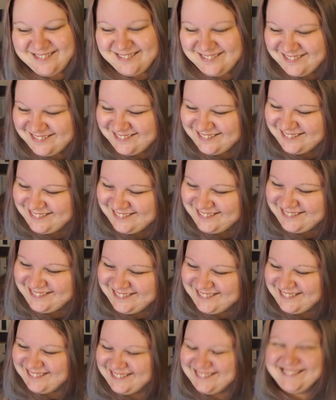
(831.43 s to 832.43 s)

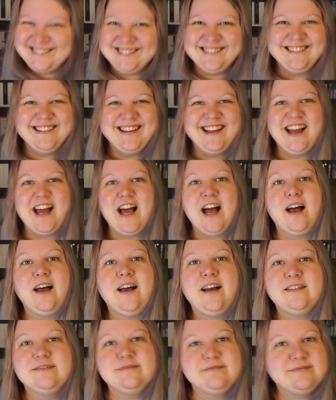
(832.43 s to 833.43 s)

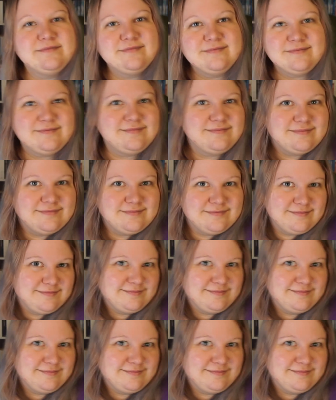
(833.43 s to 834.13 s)
[no speech]